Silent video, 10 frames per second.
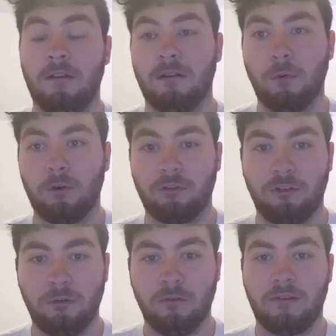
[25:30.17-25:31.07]
the more
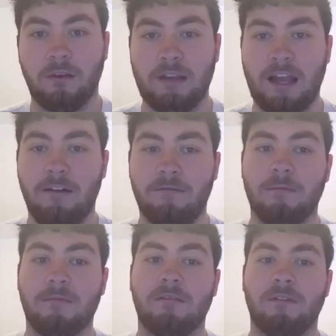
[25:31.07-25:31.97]
students that we have
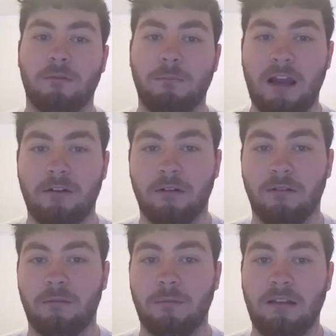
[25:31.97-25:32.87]
from diverse
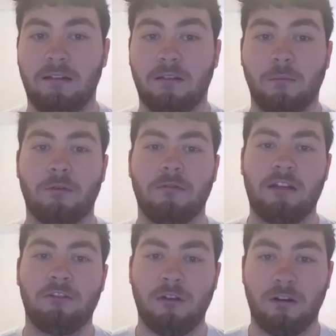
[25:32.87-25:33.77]
backgrounds means the more
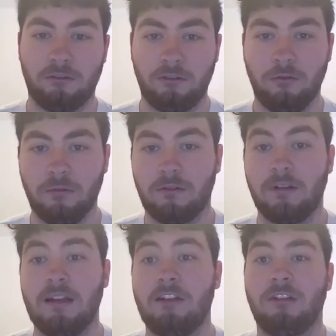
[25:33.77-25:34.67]
rich our
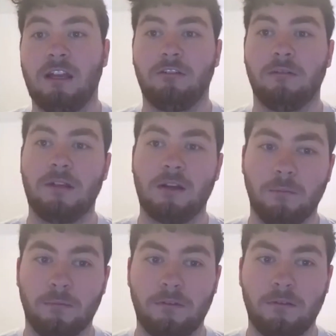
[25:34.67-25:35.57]
students and education
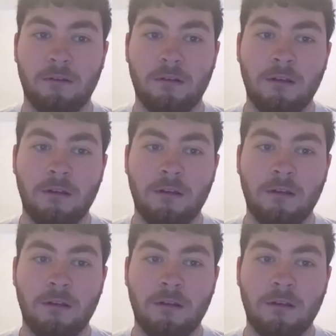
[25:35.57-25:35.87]
becomes.